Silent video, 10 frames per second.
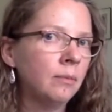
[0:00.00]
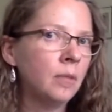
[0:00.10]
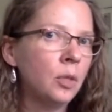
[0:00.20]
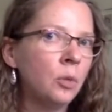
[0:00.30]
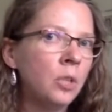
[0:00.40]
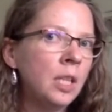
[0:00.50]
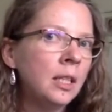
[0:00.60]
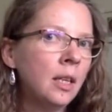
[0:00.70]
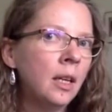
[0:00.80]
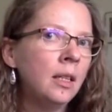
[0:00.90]
So
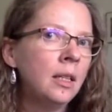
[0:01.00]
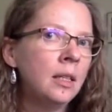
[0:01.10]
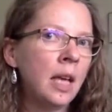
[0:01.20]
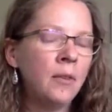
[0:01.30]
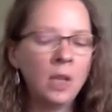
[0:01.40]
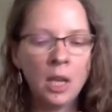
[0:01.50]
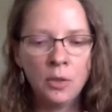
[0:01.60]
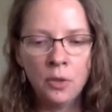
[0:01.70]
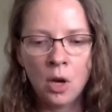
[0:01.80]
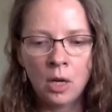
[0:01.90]
Tina is having a
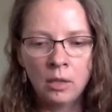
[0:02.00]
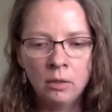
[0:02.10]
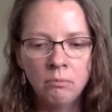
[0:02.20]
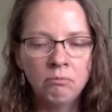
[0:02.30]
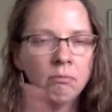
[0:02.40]
thought,